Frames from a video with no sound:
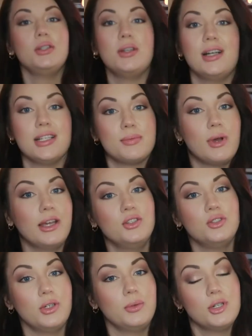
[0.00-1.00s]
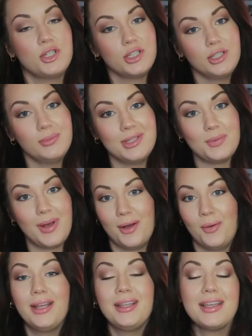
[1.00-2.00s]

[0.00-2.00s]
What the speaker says: guys might enjoy watching them as well.